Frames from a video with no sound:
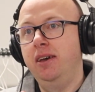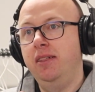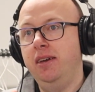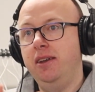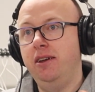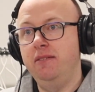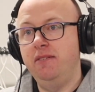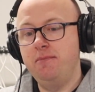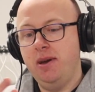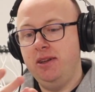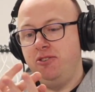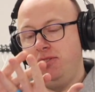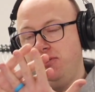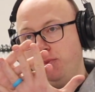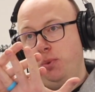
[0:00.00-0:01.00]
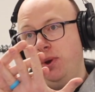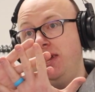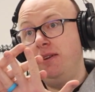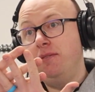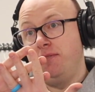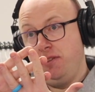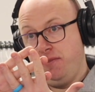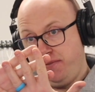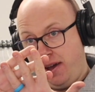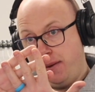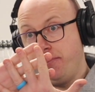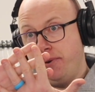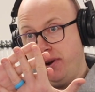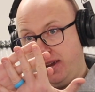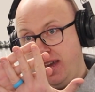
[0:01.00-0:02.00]
They don't. If you imagine the weave of the
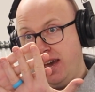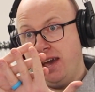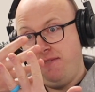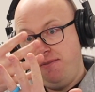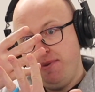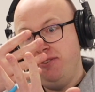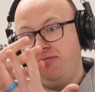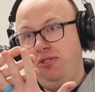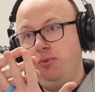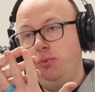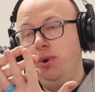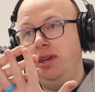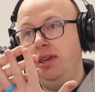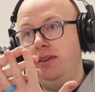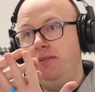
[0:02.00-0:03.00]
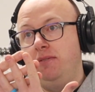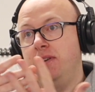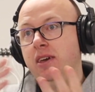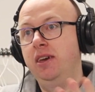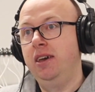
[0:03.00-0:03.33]
fabric, if you imagine the weave,